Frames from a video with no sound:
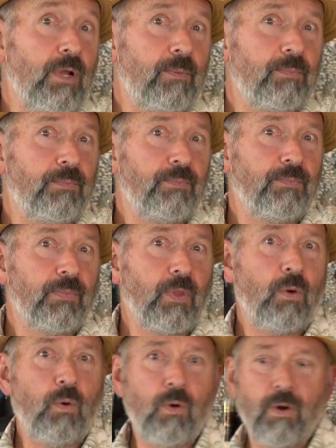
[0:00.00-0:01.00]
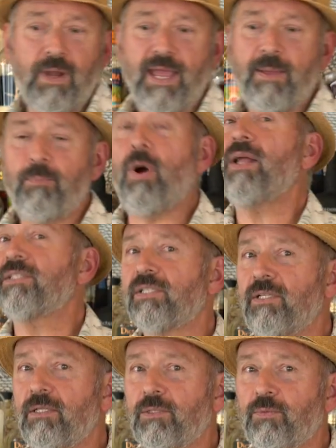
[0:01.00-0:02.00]
rum, or a
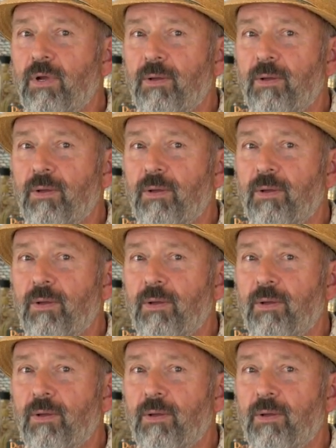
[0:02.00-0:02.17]
pot-stilled